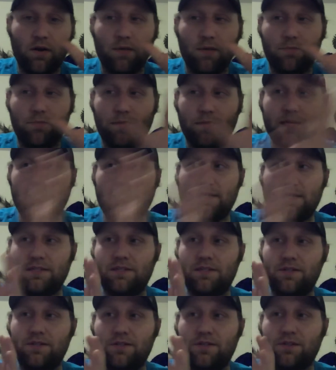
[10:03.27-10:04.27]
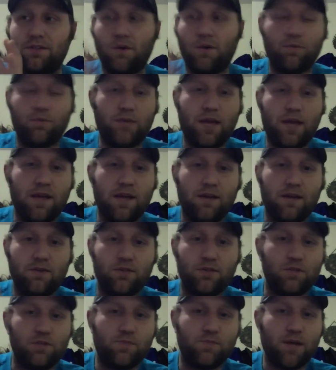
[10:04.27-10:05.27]
please don't think
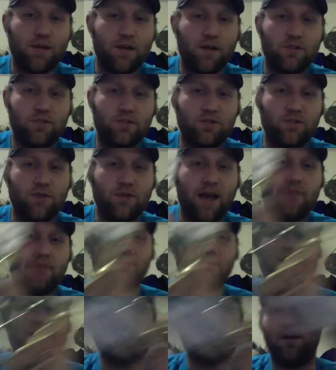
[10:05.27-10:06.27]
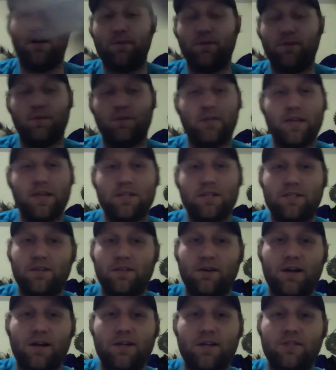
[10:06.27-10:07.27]
just because you have this helmet or the latest and
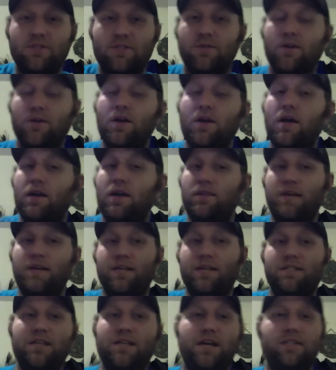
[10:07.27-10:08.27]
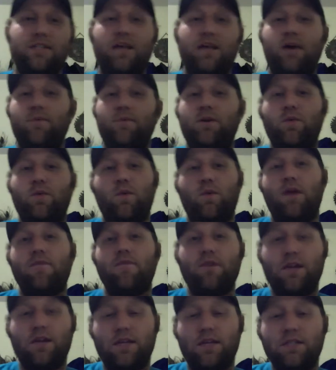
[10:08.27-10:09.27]
greatest or the STS helmet or
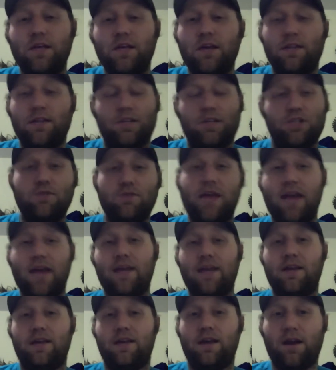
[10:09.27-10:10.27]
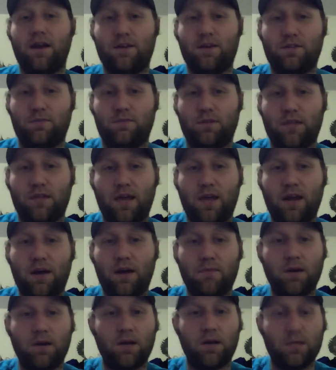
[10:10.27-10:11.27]
whatever it is that you can't get a concussion with that
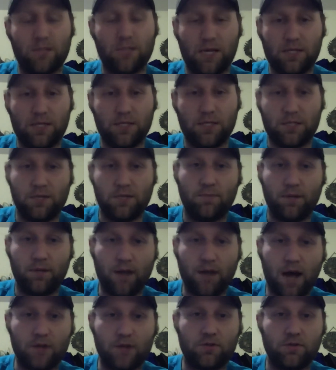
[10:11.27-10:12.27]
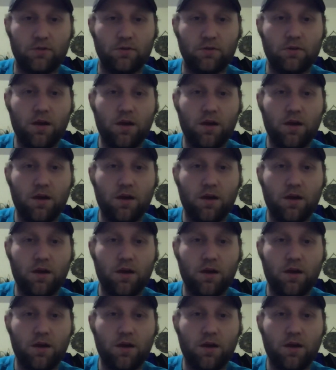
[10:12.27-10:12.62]
helmet, because that's just simply not true.